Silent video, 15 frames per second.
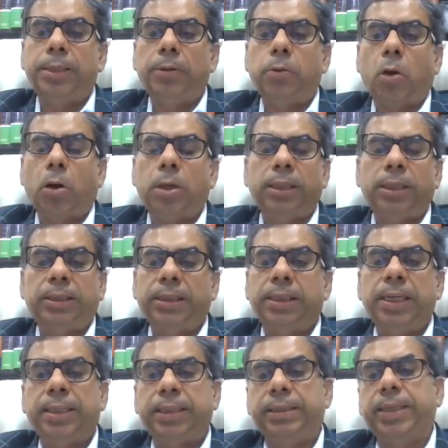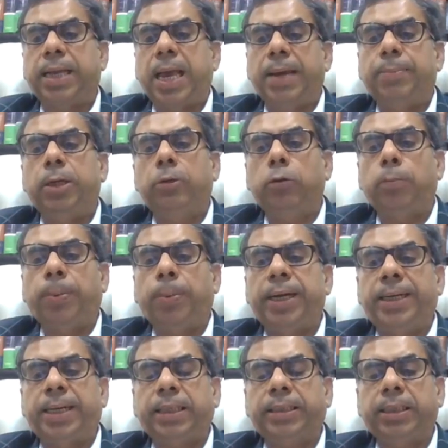a non-resident is liable to
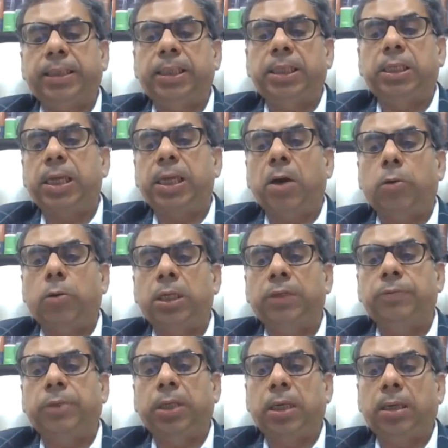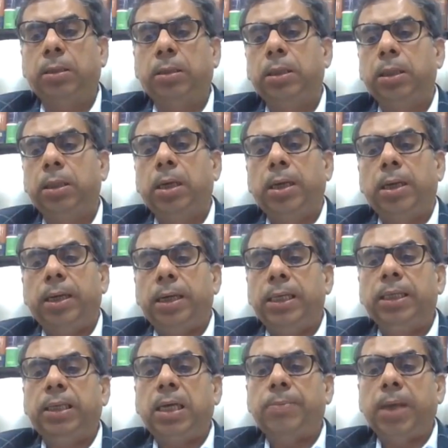pay tax in India only if the
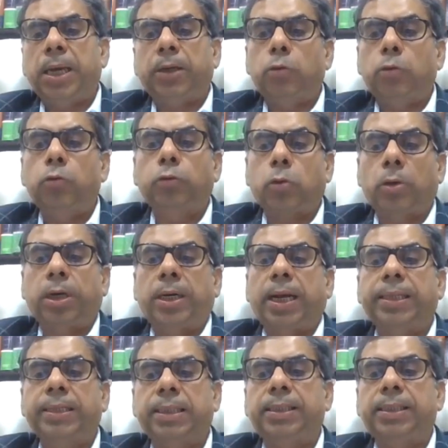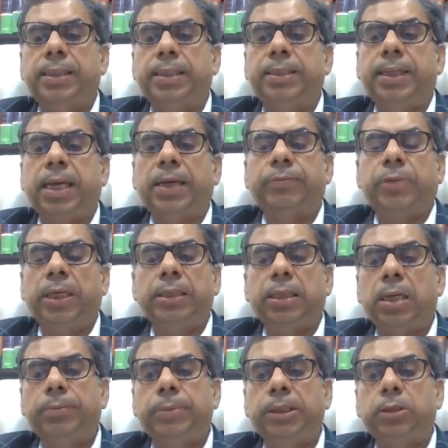income accrues or arises in India. If the
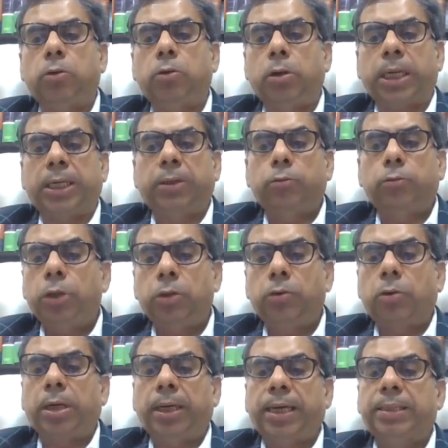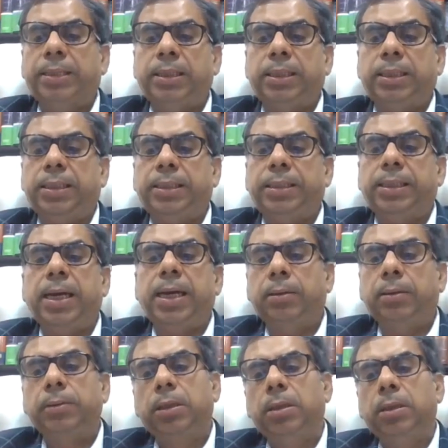income is not accruing or arising in India,
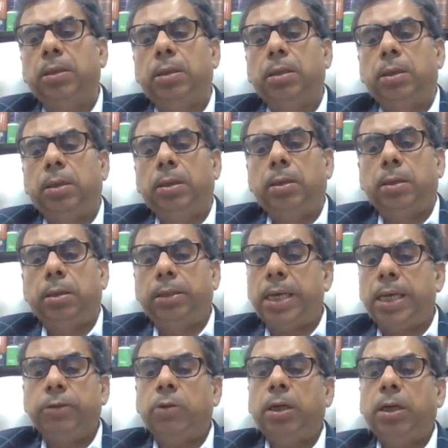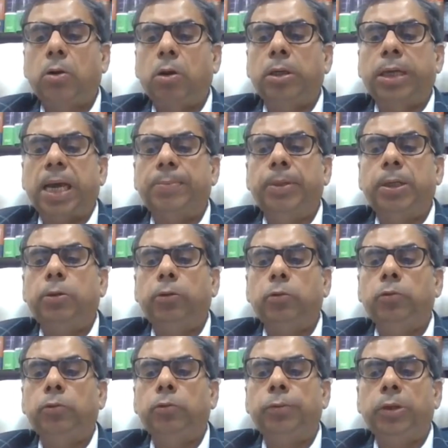then you are not liable
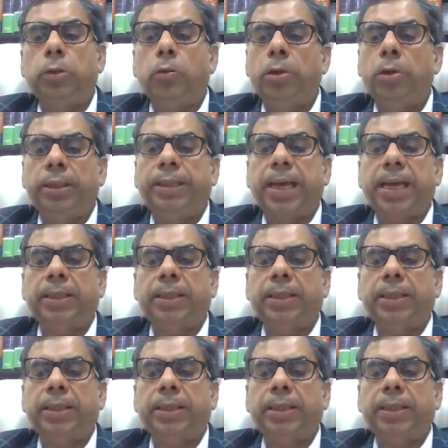to withhold